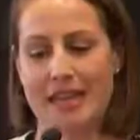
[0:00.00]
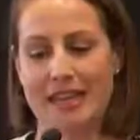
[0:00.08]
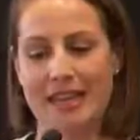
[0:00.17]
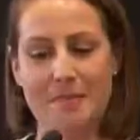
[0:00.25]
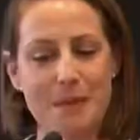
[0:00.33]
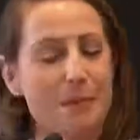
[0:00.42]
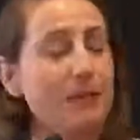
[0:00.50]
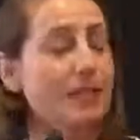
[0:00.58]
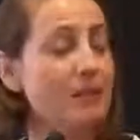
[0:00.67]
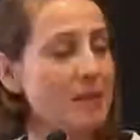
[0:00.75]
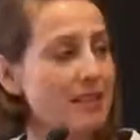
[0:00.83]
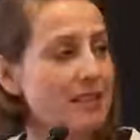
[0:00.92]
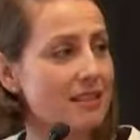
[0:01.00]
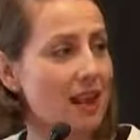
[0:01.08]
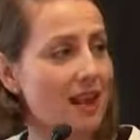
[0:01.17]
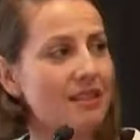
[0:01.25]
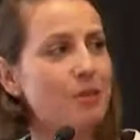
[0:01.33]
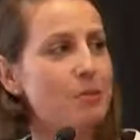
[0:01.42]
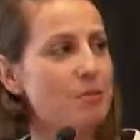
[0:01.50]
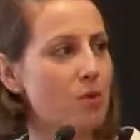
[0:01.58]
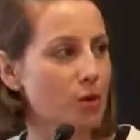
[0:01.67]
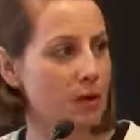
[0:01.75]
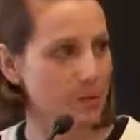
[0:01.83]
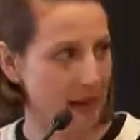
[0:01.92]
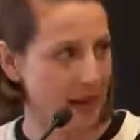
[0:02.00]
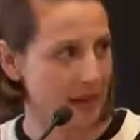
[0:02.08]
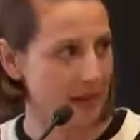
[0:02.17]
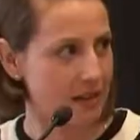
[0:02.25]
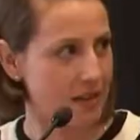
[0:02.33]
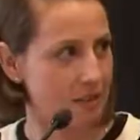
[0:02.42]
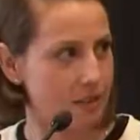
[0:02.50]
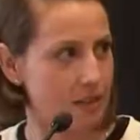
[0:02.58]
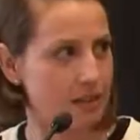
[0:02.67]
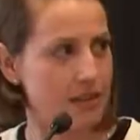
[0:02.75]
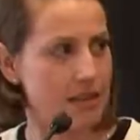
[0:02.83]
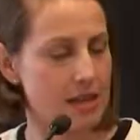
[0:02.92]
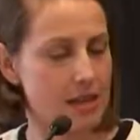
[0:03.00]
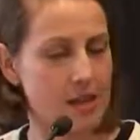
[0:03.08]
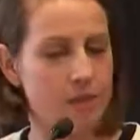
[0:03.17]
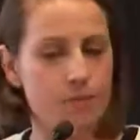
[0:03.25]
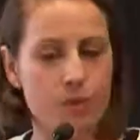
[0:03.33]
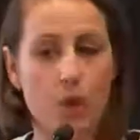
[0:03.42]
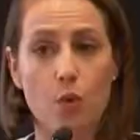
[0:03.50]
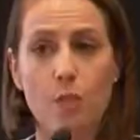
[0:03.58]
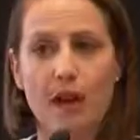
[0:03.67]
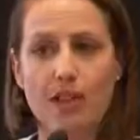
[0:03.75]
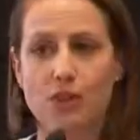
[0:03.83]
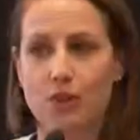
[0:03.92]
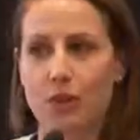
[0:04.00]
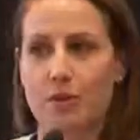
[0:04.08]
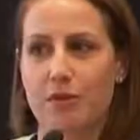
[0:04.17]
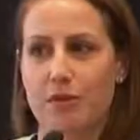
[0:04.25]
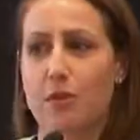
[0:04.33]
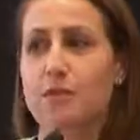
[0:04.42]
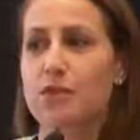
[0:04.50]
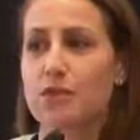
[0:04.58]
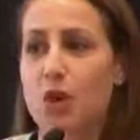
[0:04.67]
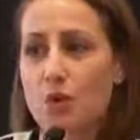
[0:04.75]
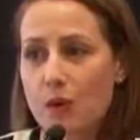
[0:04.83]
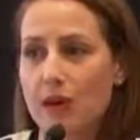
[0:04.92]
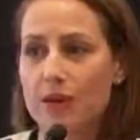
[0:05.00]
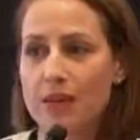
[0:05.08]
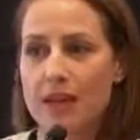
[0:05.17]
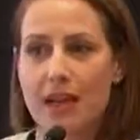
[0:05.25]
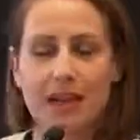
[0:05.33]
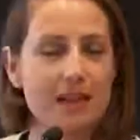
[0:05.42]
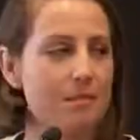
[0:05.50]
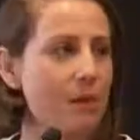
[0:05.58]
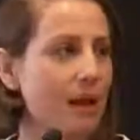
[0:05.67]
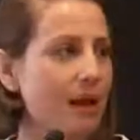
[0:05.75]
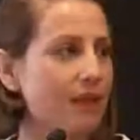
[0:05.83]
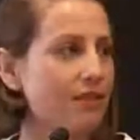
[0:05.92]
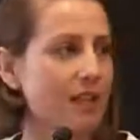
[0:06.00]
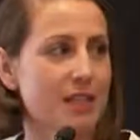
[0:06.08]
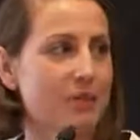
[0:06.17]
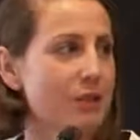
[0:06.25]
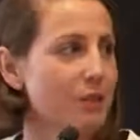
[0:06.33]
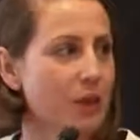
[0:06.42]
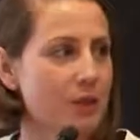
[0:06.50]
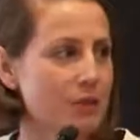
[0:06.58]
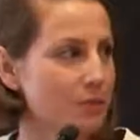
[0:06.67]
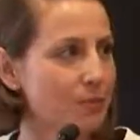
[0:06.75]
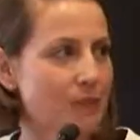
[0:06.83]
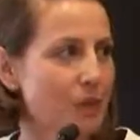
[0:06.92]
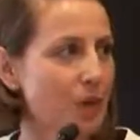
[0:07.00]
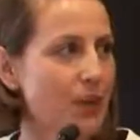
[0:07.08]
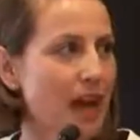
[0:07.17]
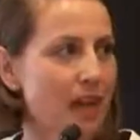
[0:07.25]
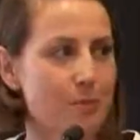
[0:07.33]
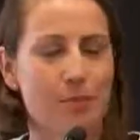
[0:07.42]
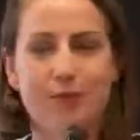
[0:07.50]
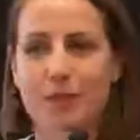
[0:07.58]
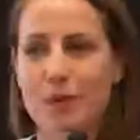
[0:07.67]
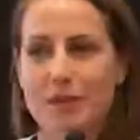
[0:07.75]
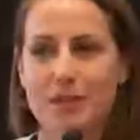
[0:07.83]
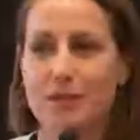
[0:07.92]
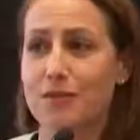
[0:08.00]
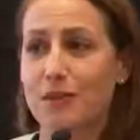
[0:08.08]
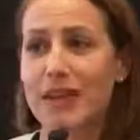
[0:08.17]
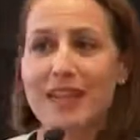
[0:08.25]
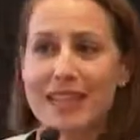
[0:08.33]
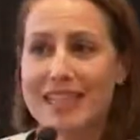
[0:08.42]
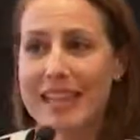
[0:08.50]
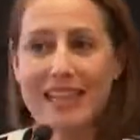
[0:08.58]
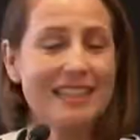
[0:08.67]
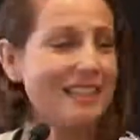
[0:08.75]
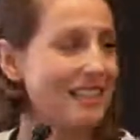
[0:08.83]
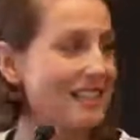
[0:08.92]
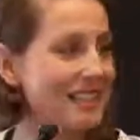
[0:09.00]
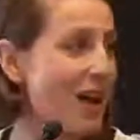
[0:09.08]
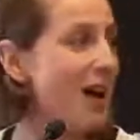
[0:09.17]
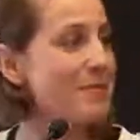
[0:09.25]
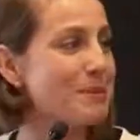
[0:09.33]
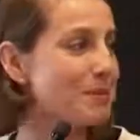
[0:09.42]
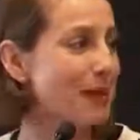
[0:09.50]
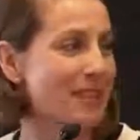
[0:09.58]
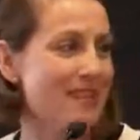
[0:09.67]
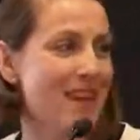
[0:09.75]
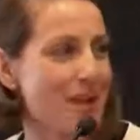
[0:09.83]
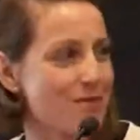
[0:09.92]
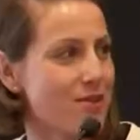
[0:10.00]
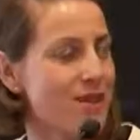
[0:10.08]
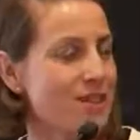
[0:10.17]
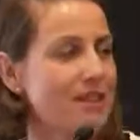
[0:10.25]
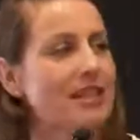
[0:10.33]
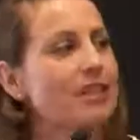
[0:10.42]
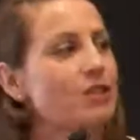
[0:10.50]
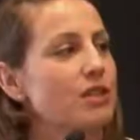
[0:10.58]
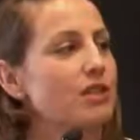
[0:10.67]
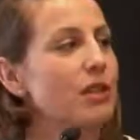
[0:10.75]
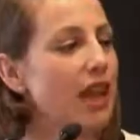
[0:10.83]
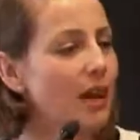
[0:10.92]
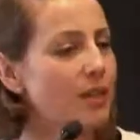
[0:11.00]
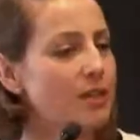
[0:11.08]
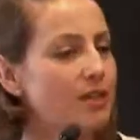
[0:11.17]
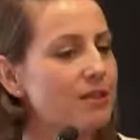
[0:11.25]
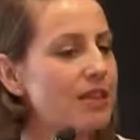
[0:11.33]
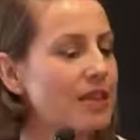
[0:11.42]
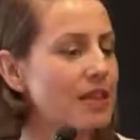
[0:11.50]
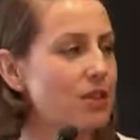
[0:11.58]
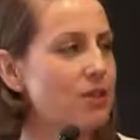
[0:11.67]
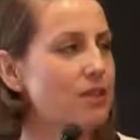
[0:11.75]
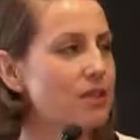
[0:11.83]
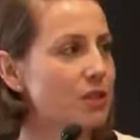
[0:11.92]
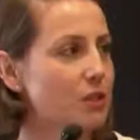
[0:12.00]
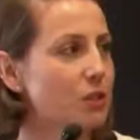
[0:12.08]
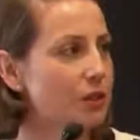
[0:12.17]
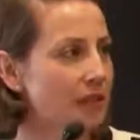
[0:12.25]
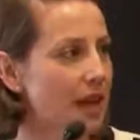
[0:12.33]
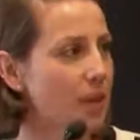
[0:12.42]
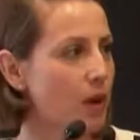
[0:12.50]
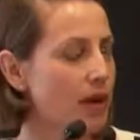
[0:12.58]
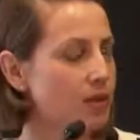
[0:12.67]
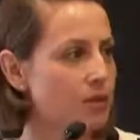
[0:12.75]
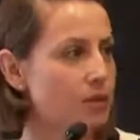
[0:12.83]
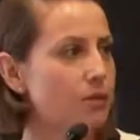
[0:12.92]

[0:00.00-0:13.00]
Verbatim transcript: get people a little bit excited, a little bit more competitive to see, oh, well, my story performed so well today and my Facebook post, you know, had a performance of ten times better than average, mm-hmm. et cetera. So how are you using the tool in that way to